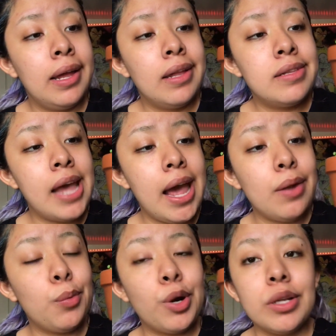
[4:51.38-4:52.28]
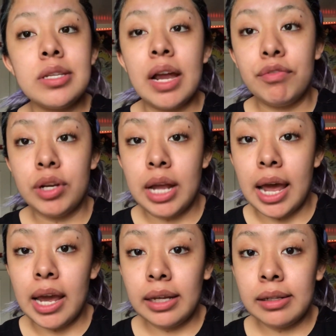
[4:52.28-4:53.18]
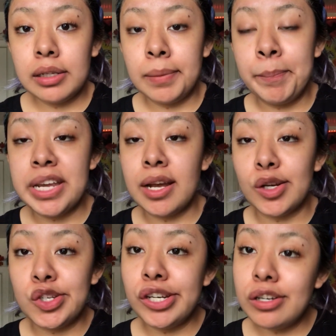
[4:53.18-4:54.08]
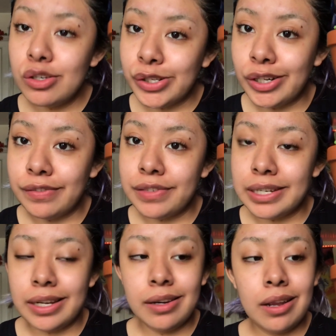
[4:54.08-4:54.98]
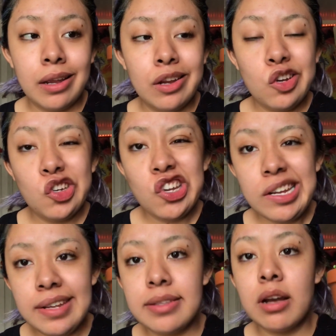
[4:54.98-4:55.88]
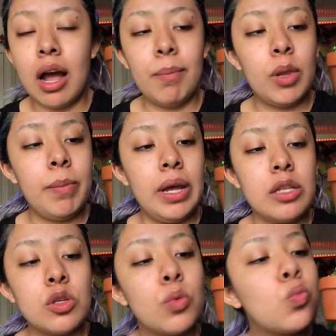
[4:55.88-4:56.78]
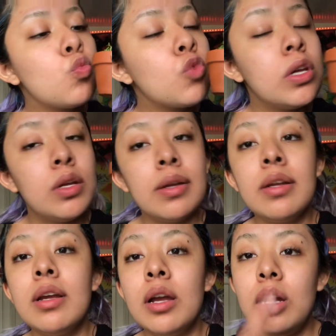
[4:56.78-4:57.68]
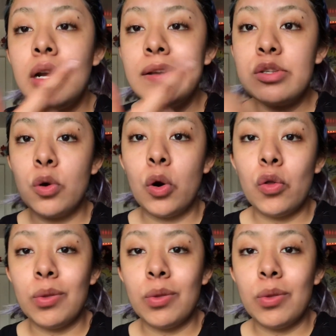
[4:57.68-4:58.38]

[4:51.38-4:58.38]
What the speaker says: 10 words every day because she deserves it. She needs compliments. It's a growth